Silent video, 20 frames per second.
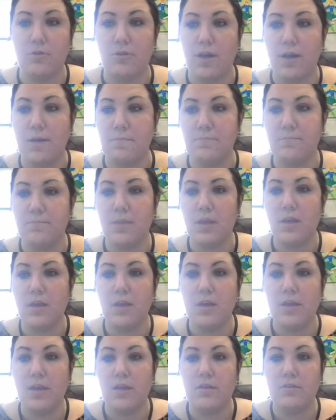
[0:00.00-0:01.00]
Okay,
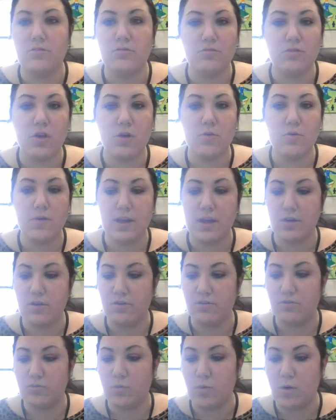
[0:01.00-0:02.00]
so
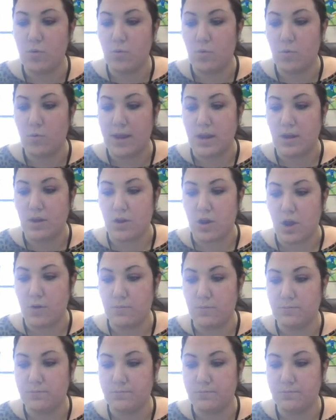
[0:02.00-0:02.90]
here's what we know.